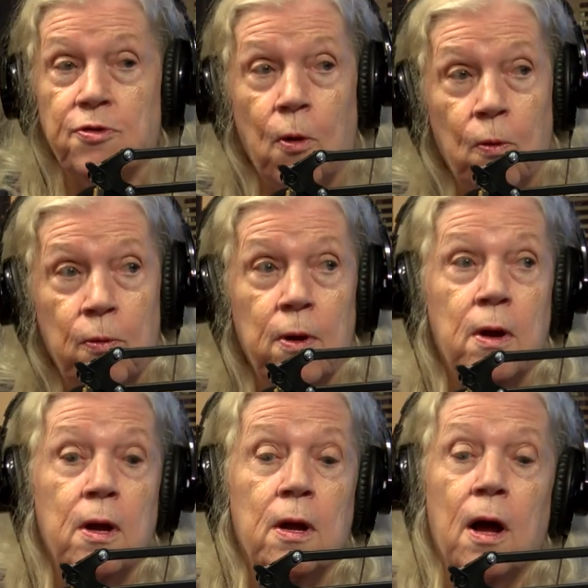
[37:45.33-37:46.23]
So
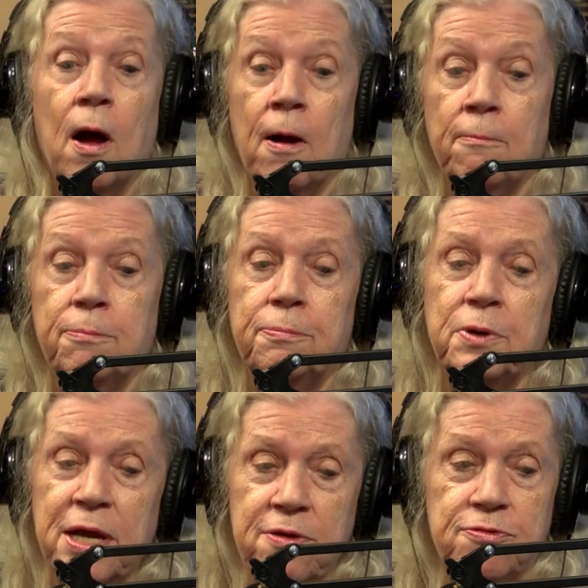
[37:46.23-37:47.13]
um,
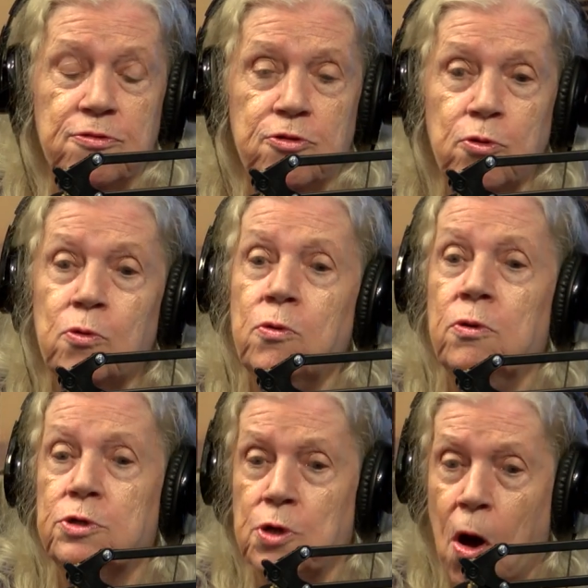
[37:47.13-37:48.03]
please
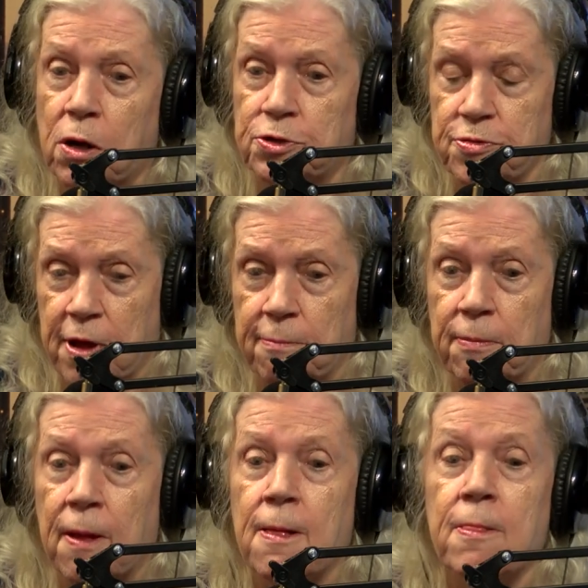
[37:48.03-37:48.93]
do talk to
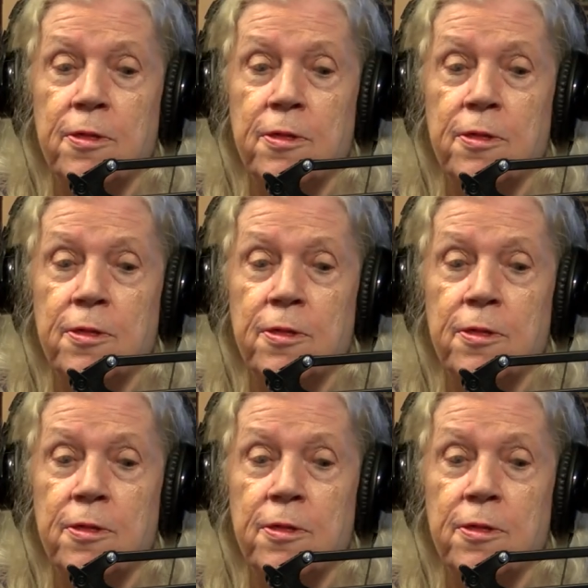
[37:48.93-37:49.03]
them.